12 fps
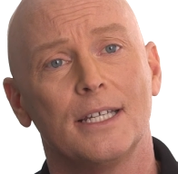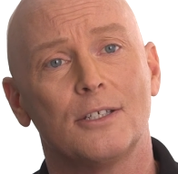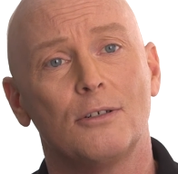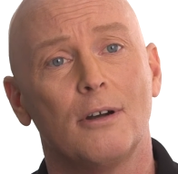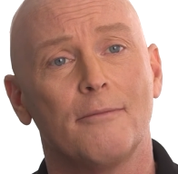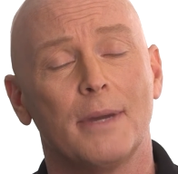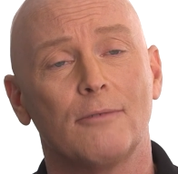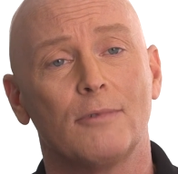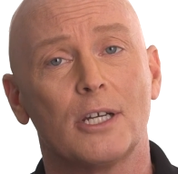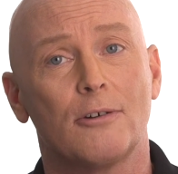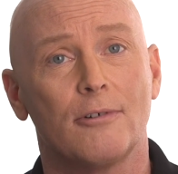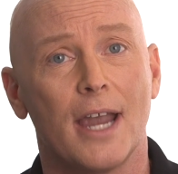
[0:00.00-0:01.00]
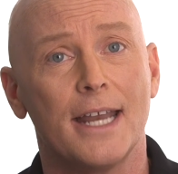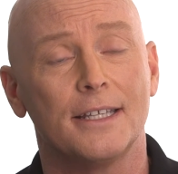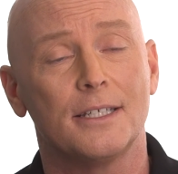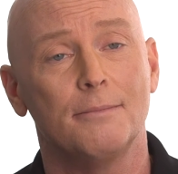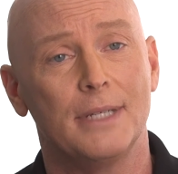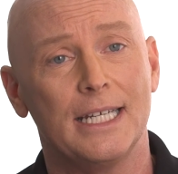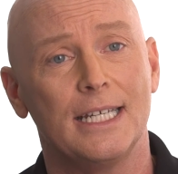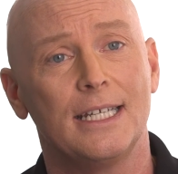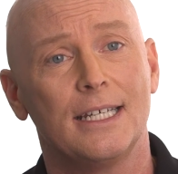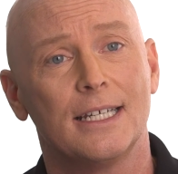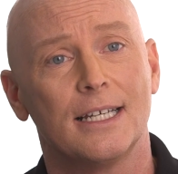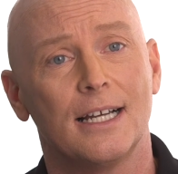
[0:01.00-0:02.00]
It's who I've been recreated to
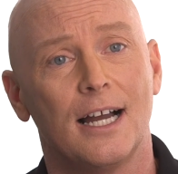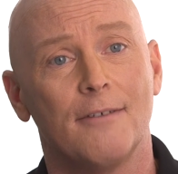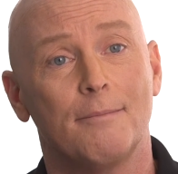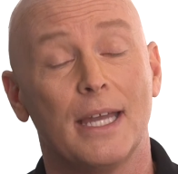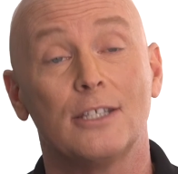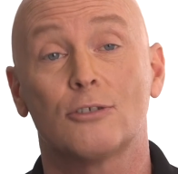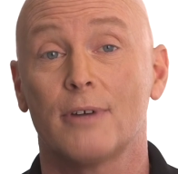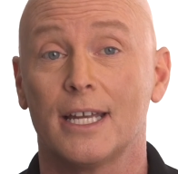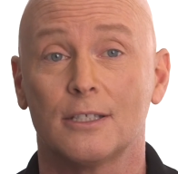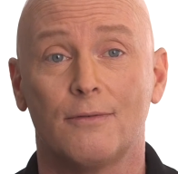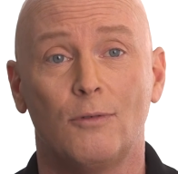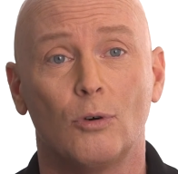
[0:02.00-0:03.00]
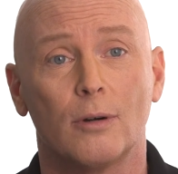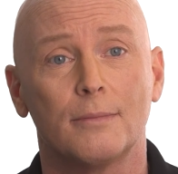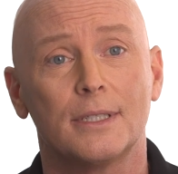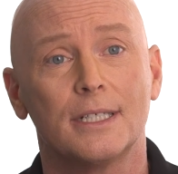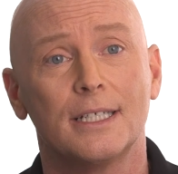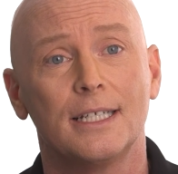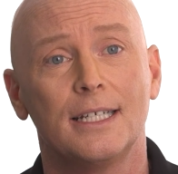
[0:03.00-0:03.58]
be. I've been transformed.